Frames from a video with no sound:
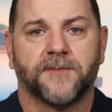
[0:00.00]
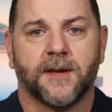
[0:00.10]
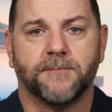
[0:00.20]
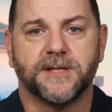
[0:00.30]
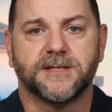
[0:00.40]

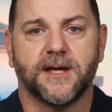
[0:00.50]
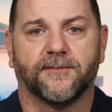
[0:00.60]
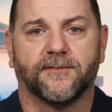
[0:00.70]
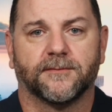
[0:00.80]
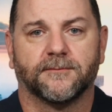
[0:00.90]
Be
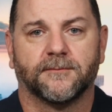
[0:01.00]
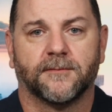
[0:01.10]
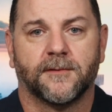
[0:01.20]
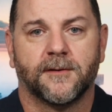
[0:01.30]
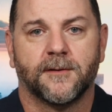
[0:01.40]
safe,
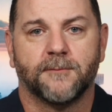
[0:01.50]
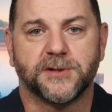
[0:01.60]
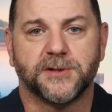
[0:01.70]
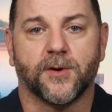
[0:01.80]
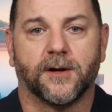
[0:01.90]

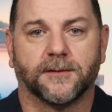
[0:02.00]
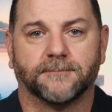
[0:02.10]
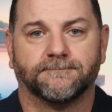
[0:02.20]
be strong,